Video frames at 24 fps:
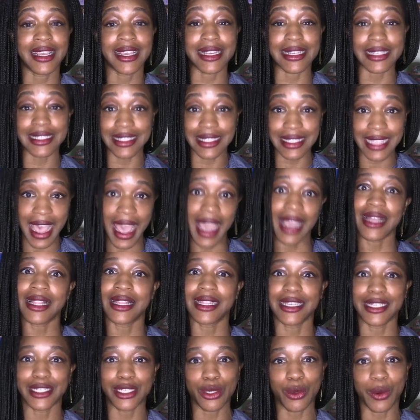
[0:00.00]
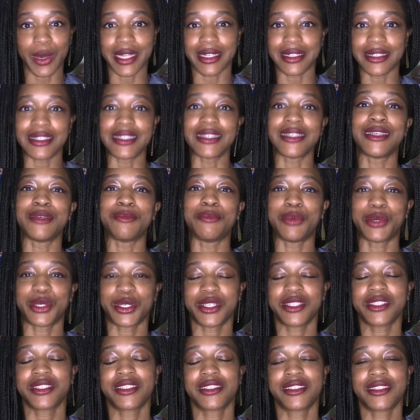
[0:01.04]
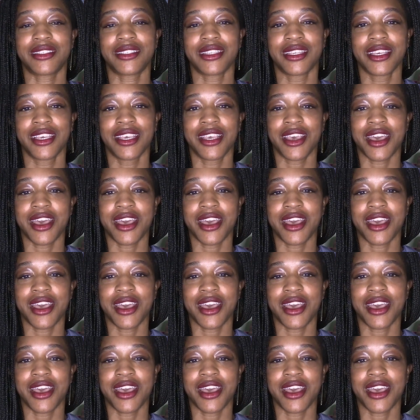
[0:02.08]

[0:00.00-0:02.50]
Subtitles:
exactly 20 books,